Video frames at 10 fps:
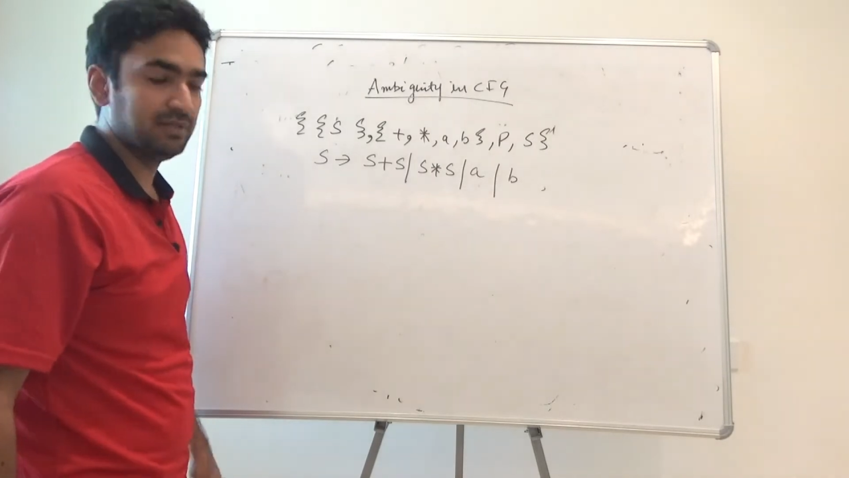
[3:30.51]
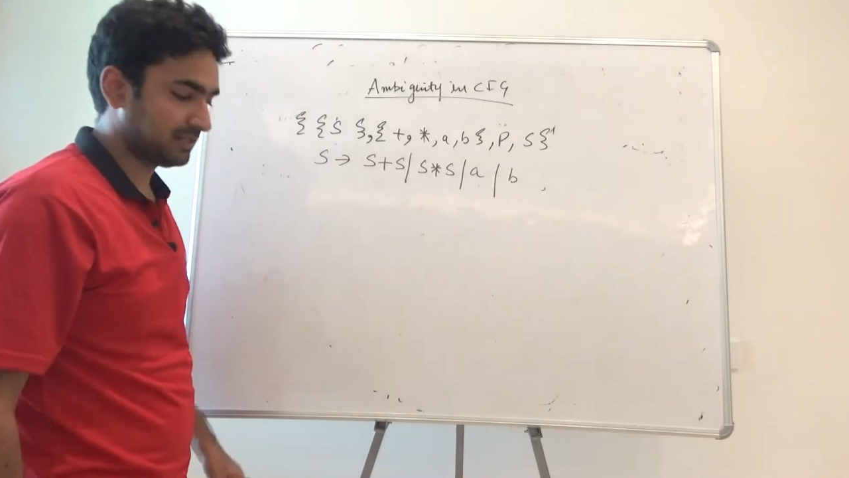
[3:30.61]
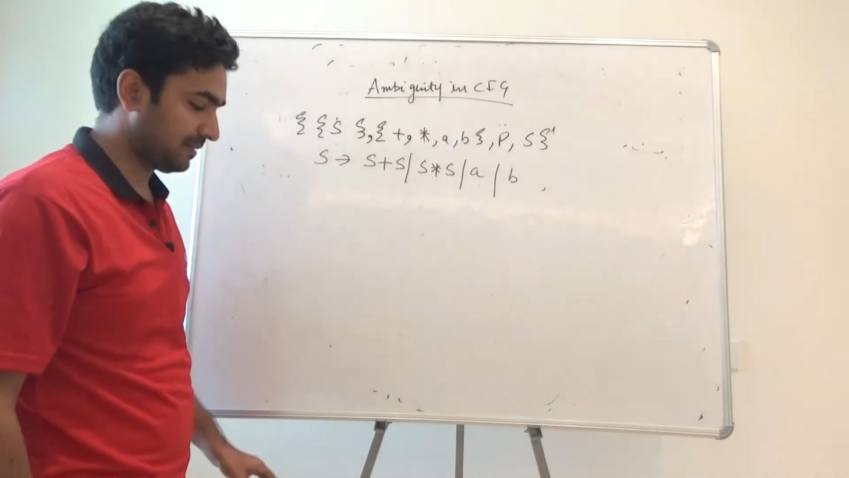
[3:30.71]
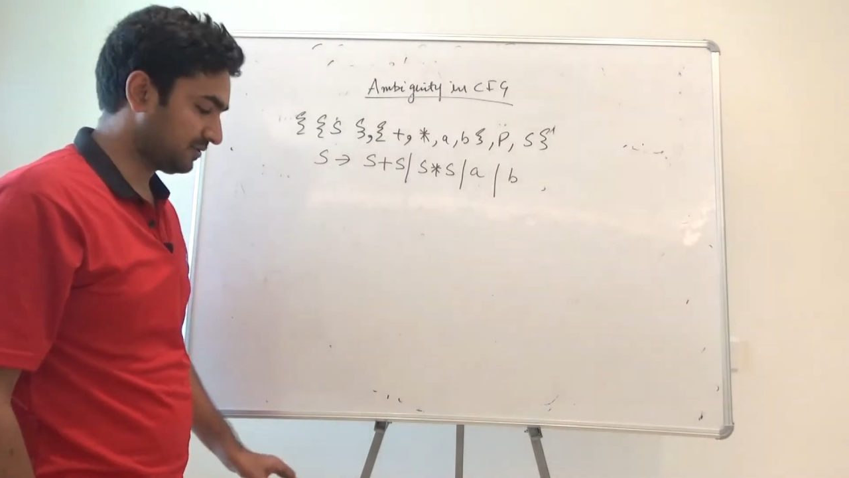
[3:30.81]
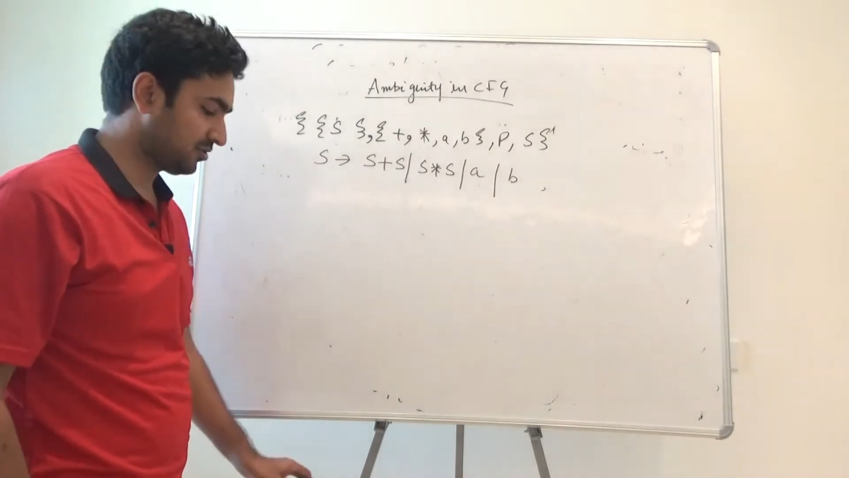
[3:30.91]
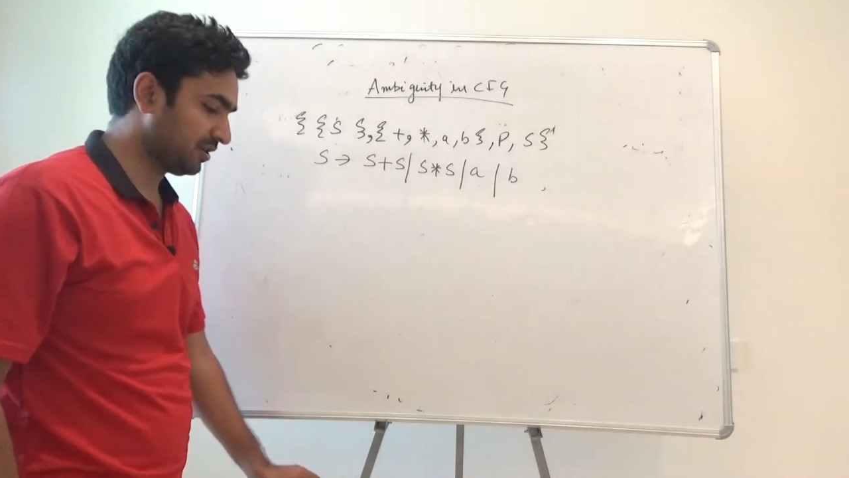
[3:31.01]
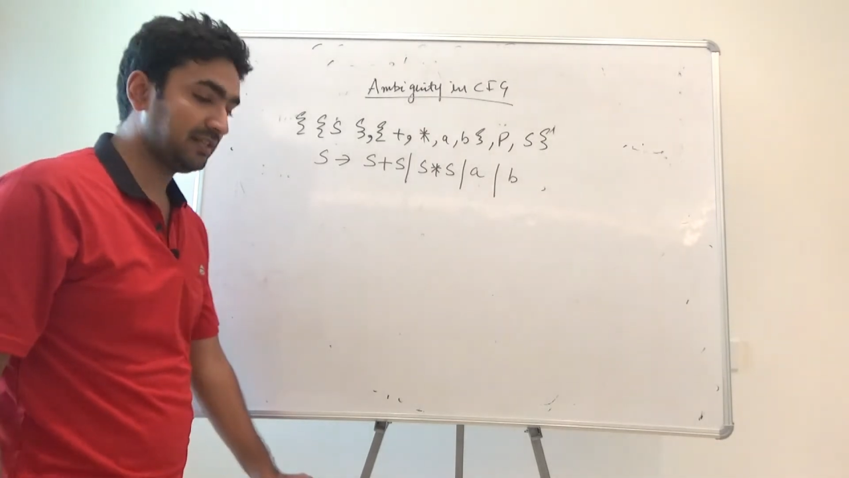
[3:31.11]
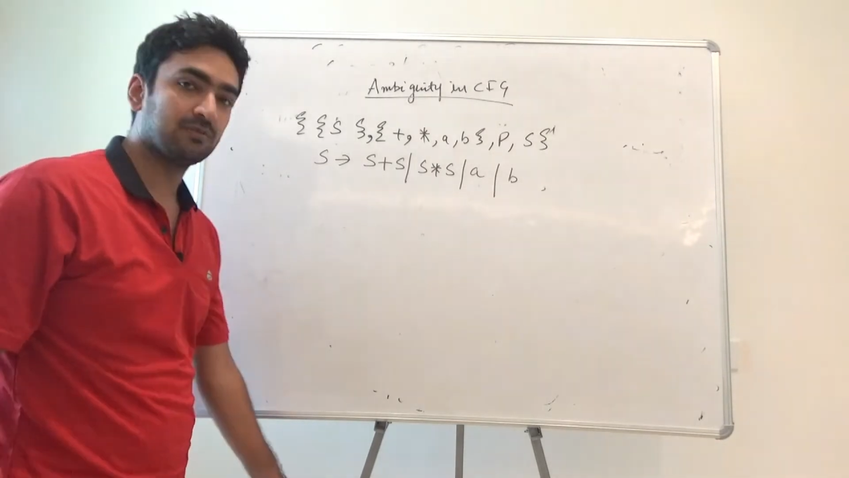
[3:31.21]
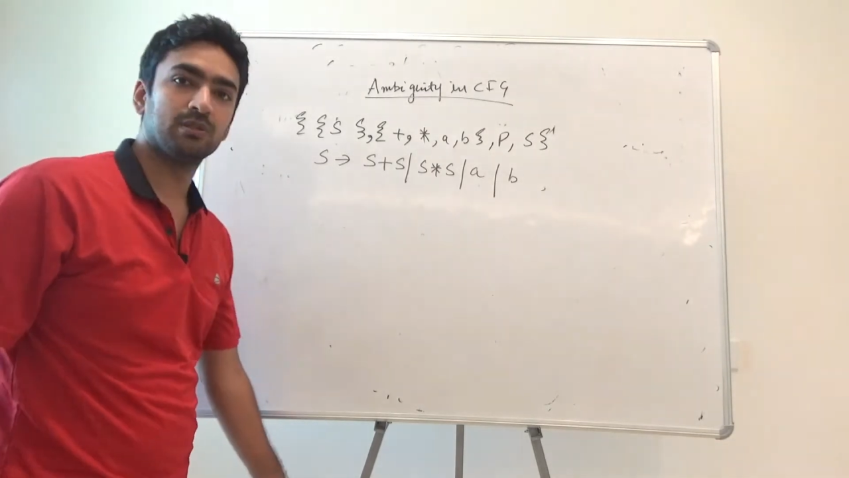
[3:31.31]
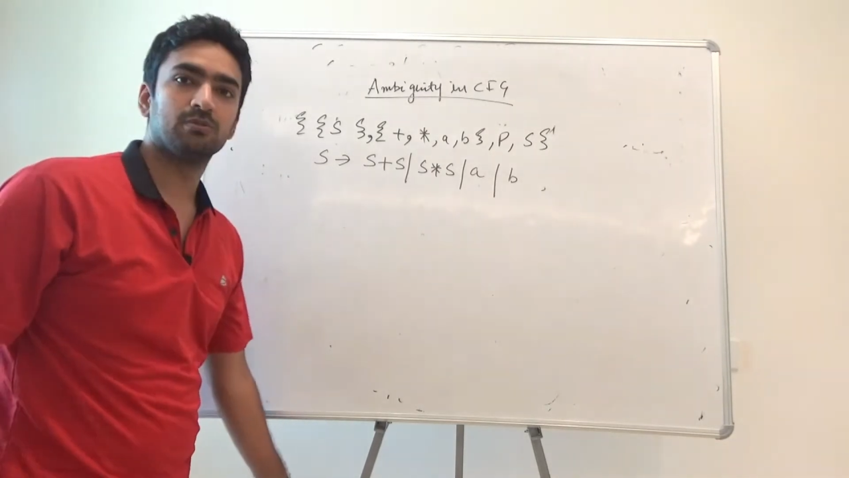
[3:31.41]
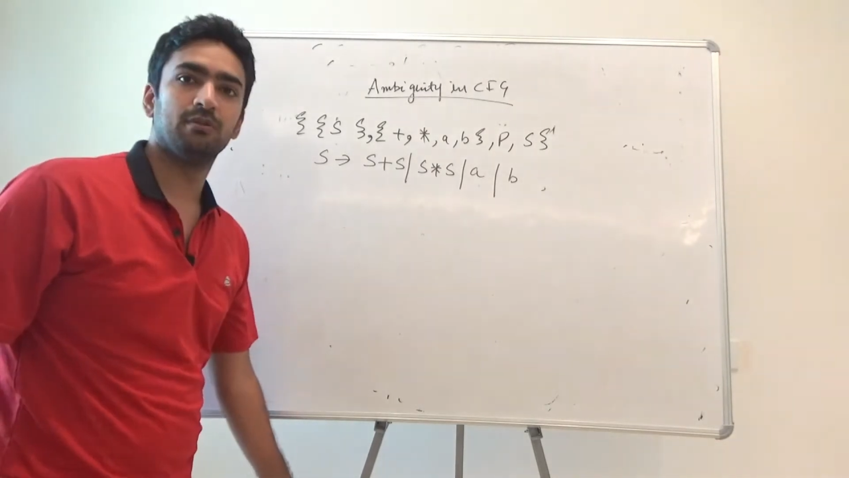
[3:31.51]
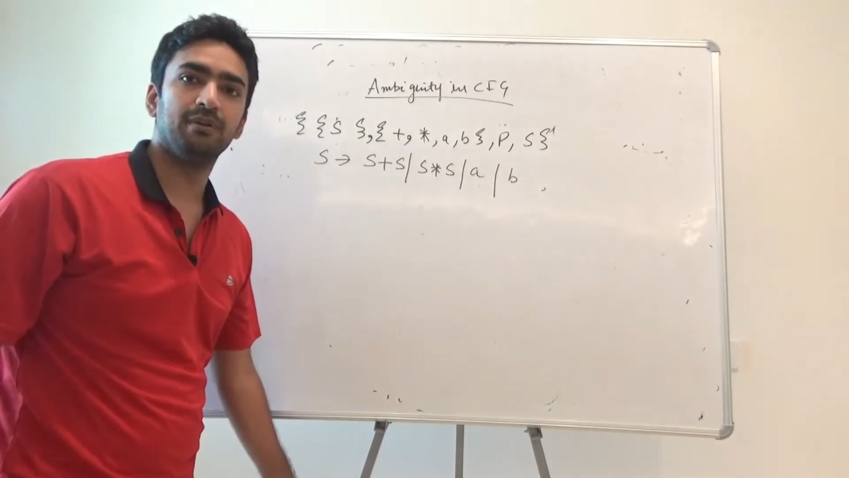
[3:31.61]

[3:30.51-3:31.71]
be some strings which will